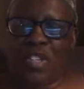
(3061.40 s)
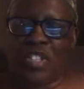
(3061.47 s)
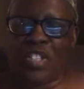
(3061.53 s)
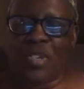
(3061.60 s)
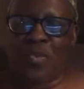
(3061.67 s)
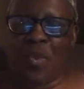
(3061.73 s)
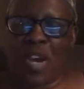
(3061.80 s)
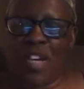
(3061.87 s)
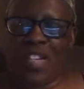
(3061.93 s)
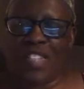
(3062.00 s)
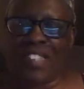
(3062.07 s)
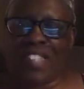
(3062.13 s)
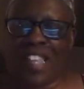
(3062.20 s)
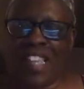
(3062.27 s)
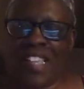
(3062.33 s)
Shiwana
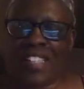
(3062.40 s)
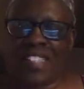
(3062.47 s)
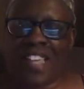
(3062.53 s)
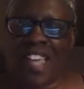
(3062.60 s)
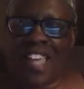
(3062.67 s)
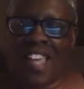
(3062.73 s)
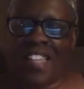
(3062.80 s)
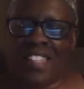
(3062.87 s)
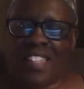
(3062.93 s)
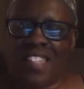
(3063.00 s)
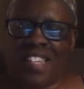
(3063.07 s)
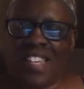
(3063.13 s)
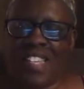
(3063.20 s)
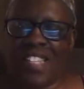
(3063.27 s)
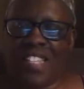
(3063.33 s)
says hey
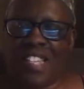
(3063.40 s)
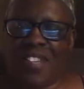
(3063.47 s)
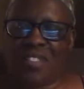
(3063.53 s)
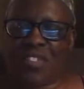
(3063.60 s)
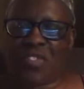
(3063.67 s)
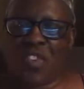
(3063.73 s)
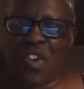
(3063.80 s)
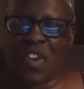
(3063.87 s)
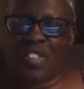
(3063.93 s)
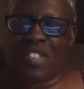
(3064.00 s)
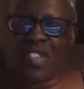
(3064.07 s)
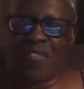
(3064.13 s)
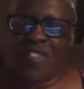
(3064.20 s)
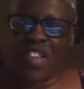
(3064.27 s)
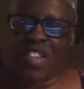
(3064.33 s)
to Eat to Live Strong.
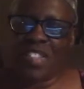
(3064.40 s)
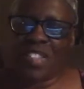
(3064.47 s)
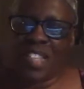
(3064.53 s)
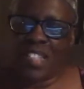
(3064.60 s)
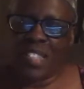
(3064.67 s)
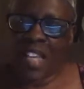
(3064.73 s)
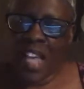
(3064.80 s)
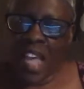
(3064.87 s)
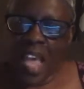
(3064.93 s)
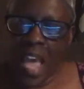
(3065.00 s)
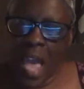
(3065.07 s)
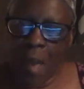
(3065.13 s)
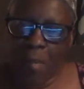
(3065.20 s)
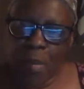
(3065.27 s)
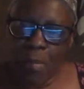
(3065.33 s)
Tim Vale says
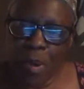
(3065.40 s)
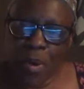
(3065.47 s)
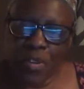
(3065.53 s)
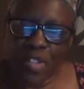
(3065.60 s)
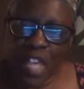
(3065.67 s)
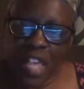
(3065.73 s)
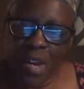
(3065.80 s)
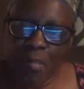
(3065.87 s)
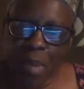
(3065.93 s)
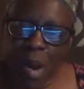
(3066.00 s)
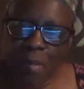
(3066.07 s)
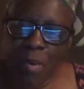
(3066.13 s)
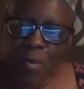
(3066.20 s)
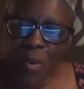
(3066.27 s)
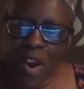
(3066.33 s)
happy birthday to
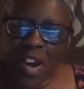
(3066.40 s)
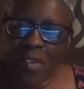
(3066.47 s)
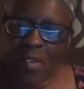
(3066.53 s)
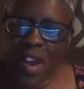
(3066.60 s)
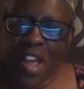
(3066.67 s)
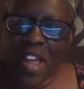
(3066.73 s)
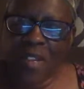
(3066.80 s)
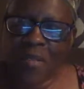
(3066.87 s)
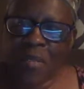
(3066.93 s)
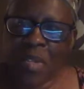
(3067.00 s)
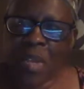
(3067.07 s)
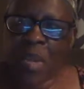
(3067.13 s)
Mama Ray Ray.